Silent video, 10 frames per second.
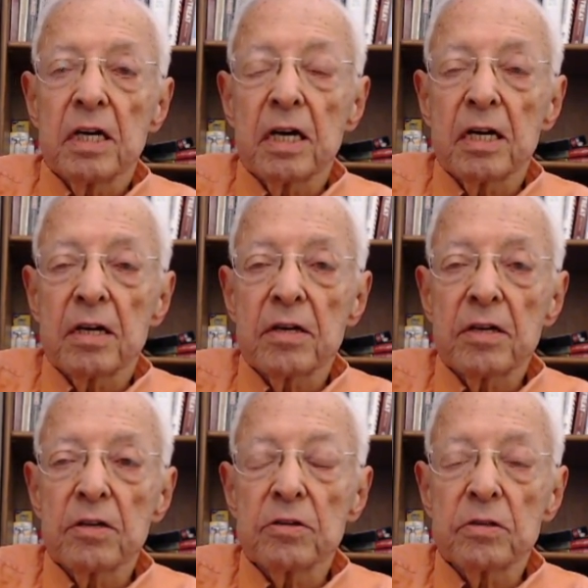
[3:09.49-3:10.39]
Uh,
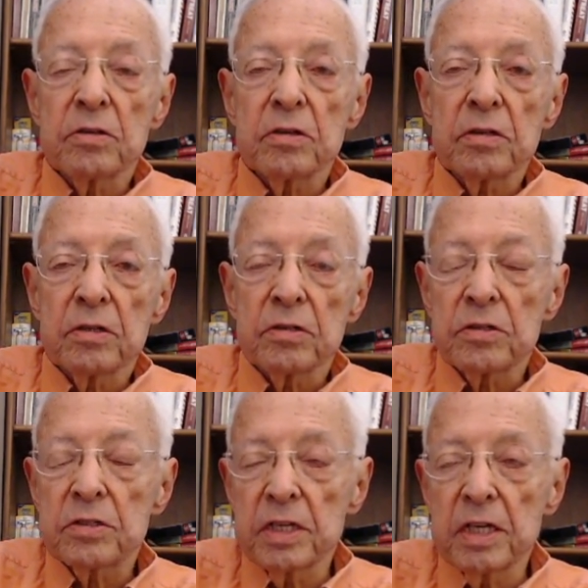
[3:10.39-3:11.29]
you'll, you'll
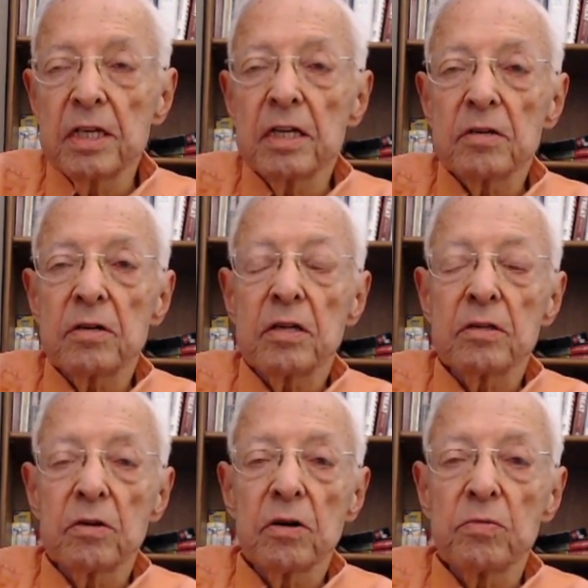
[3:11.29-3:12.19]
see,
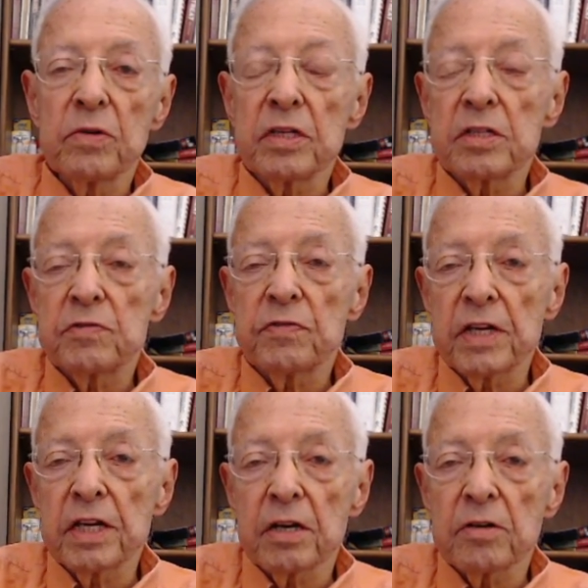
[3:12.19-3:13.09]
along with this
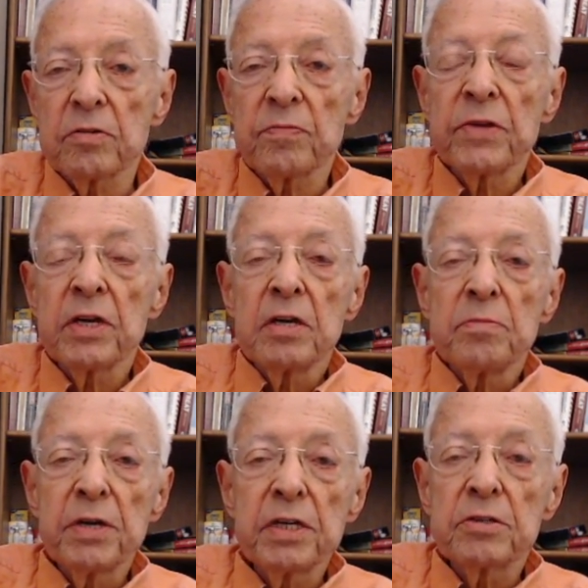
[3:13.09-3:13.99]
video,
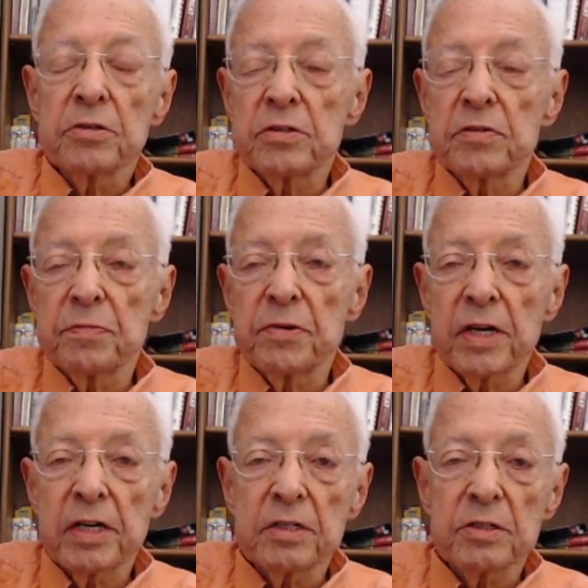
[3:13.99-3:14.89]
pictures of
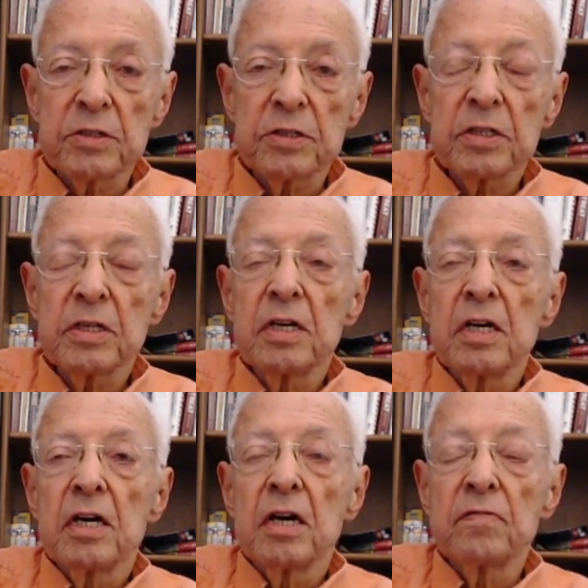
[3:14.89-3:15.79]
brains
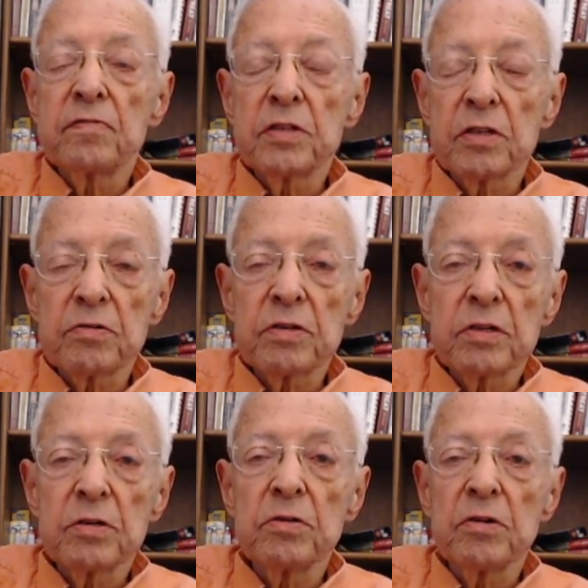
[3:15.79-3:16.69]
of children
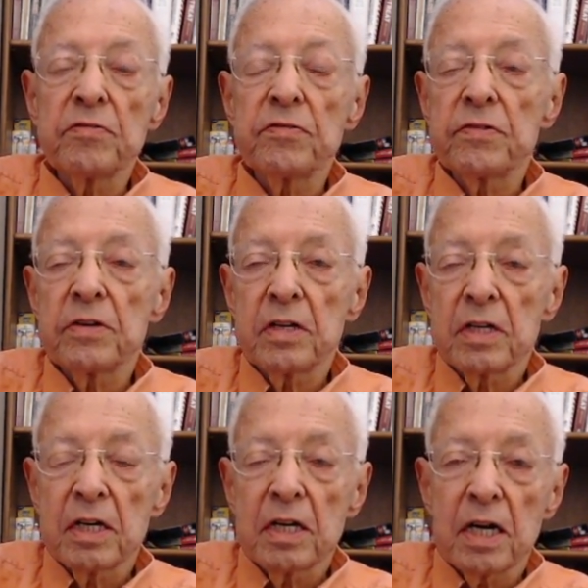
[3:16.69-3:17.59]
who have
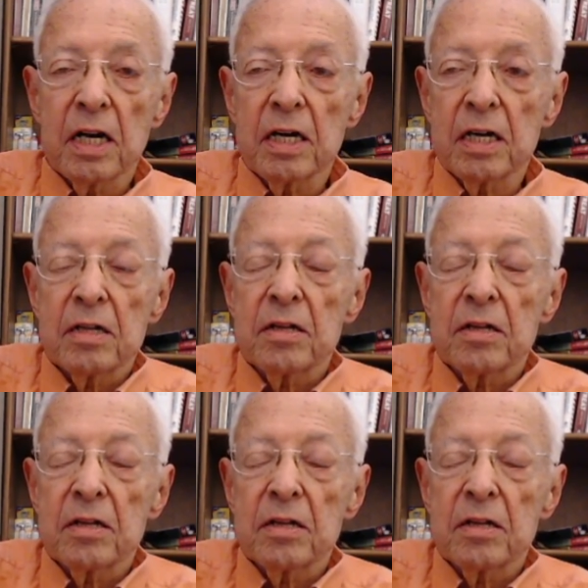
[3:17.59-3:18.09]
uh,